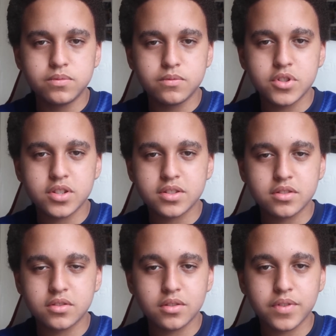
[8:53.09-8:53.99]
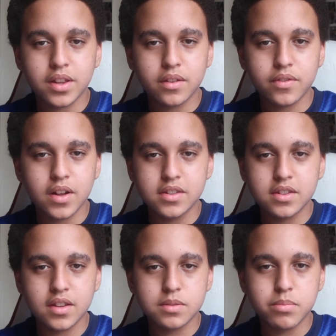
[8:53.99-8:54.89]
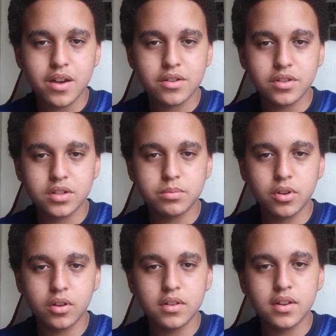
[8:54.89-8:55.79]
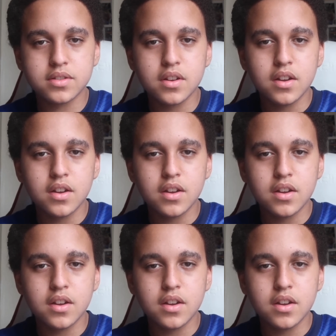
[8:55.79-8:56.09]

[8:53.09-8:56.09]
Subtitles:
Just don't think their fans are that special to be honest.